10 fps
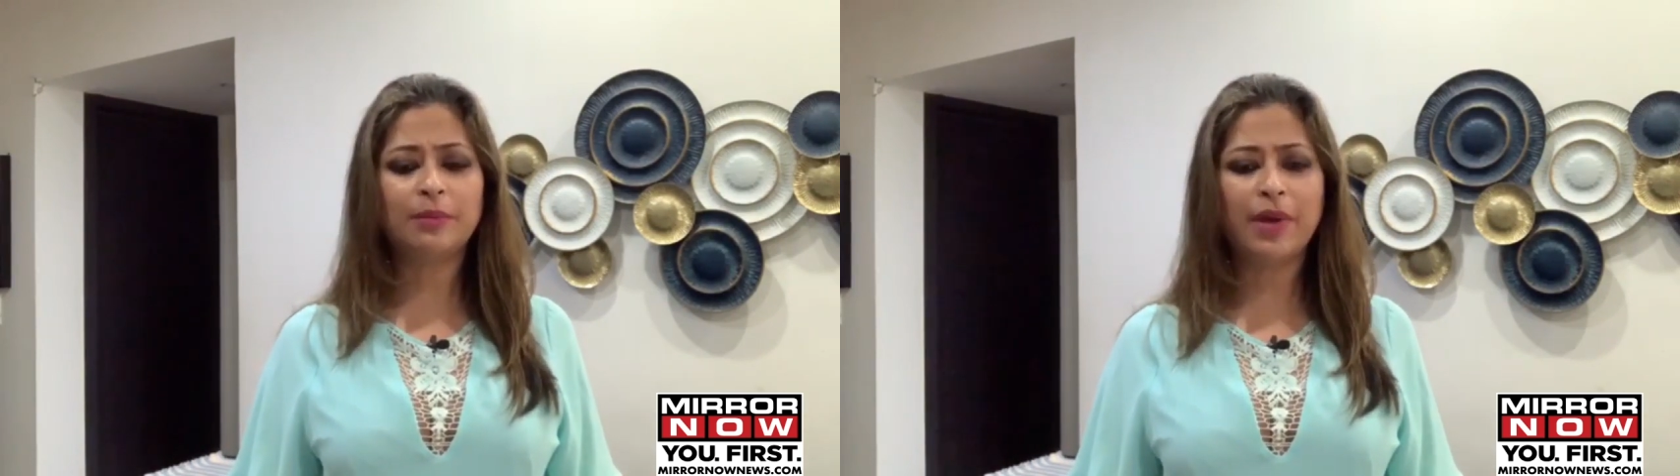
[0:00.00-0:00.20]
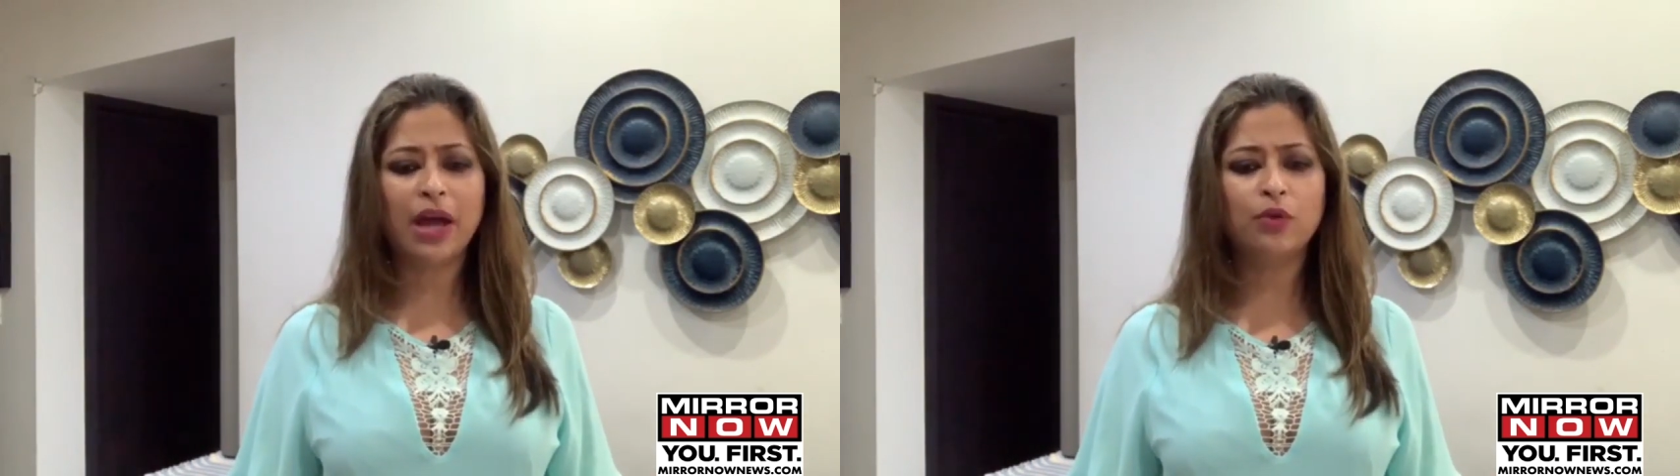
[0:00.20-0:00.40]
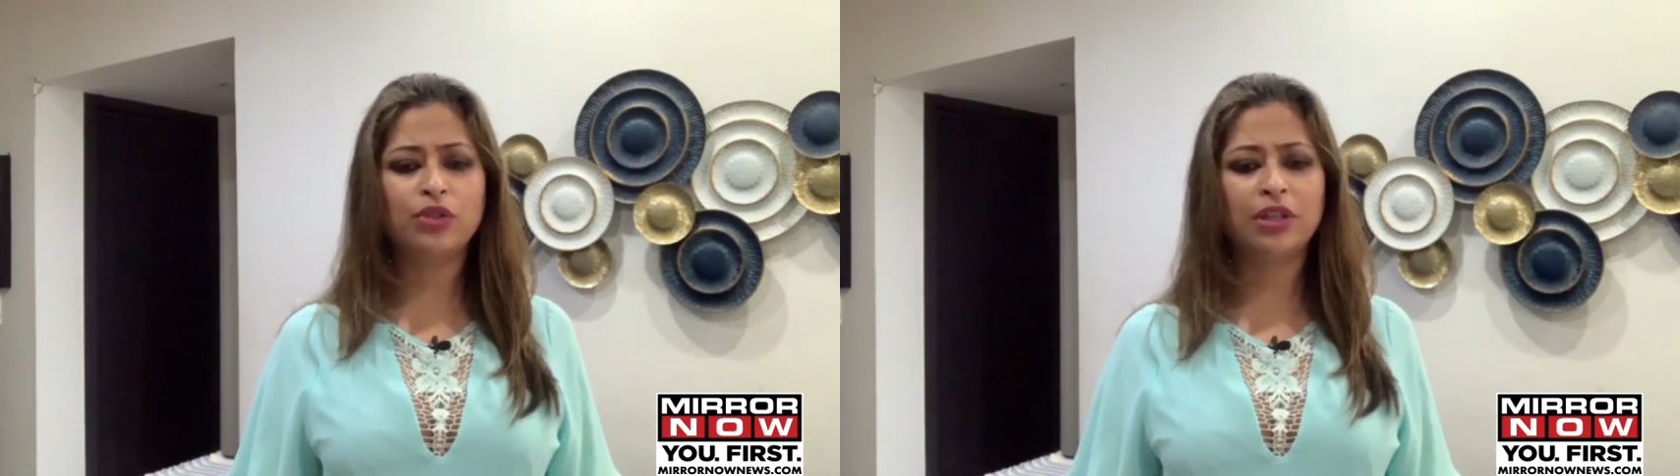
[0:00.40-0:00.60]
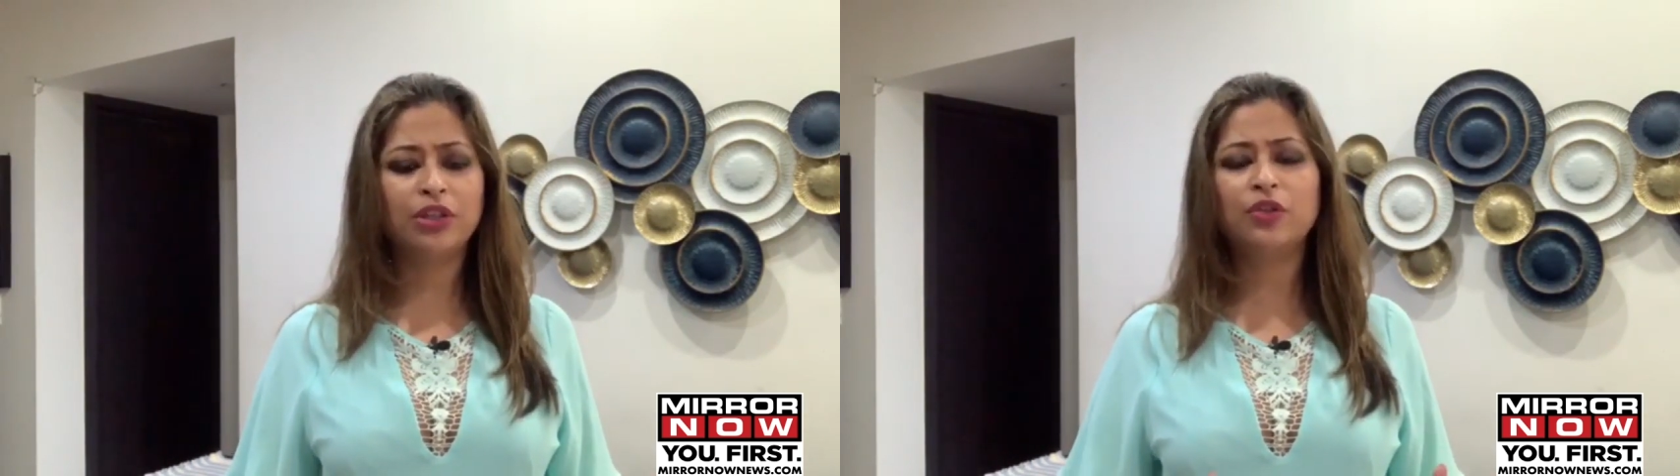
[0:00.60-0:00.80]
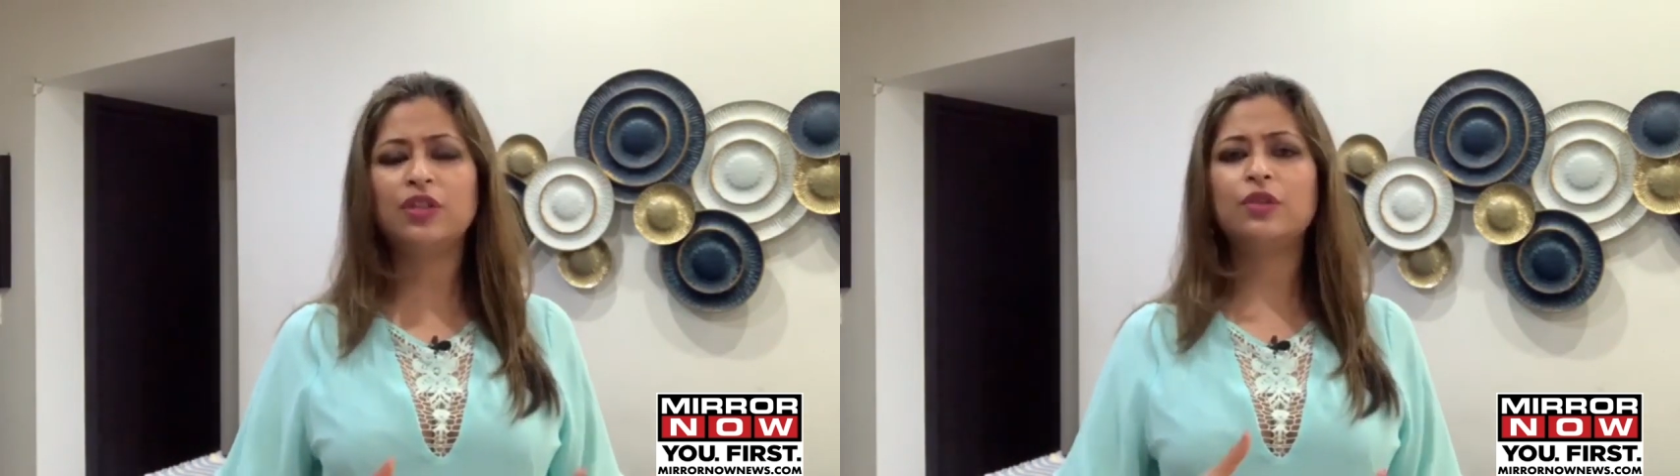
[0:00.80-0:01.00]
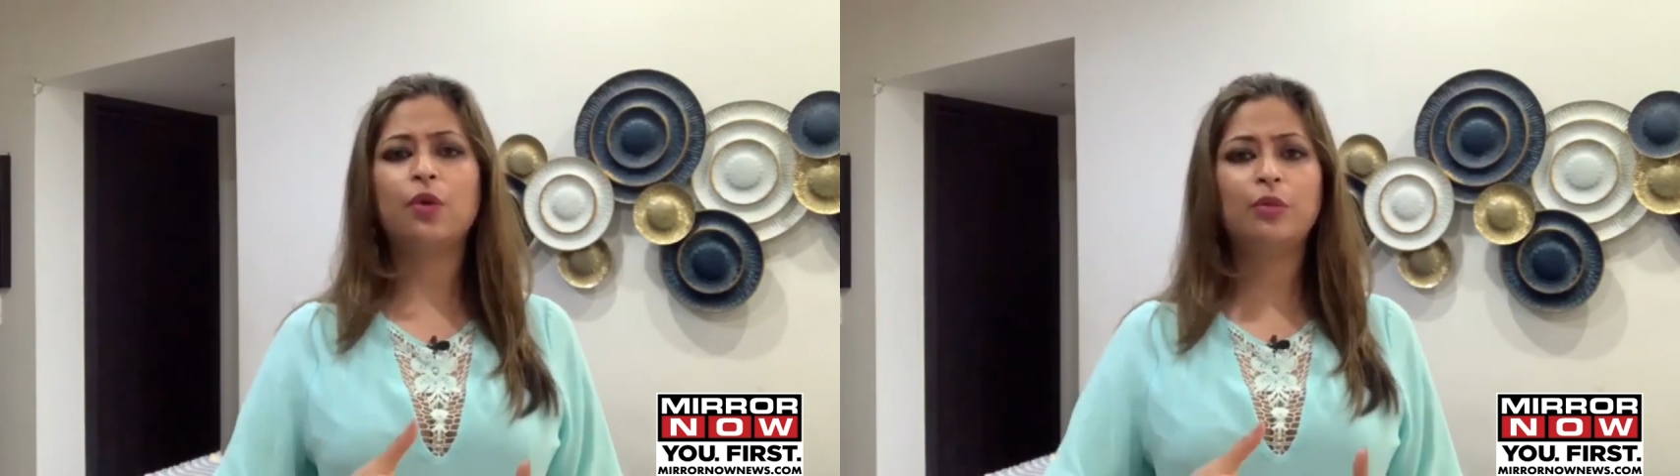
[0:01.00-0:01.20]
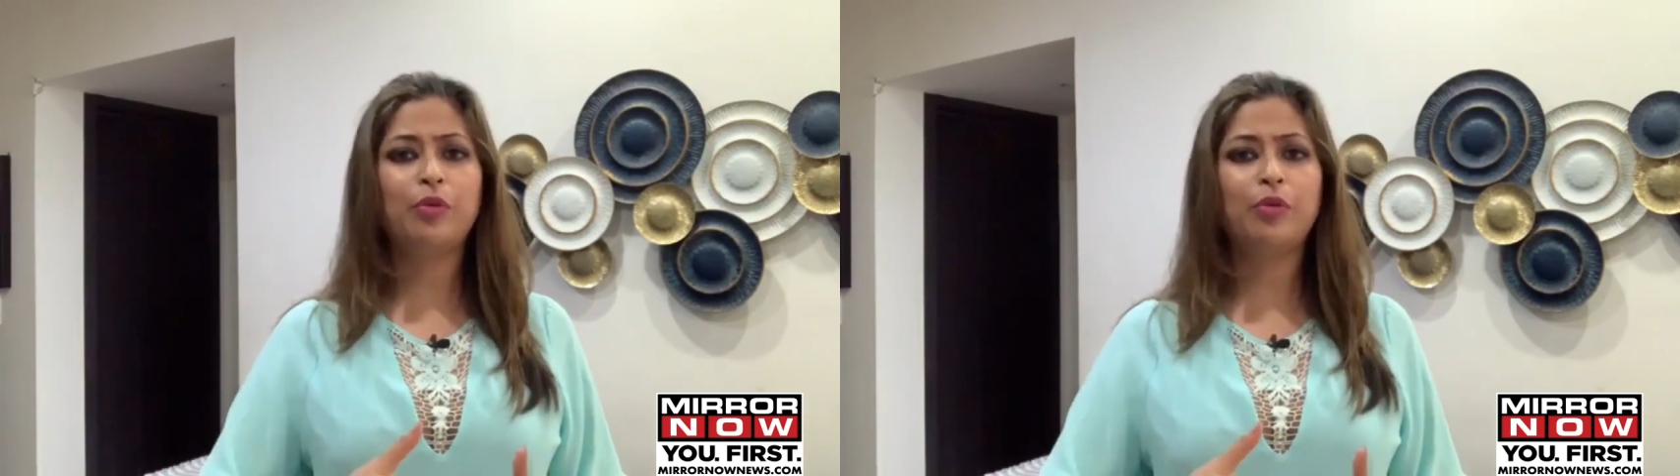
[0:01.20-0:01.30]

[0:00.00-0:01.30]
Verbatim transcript: about this whole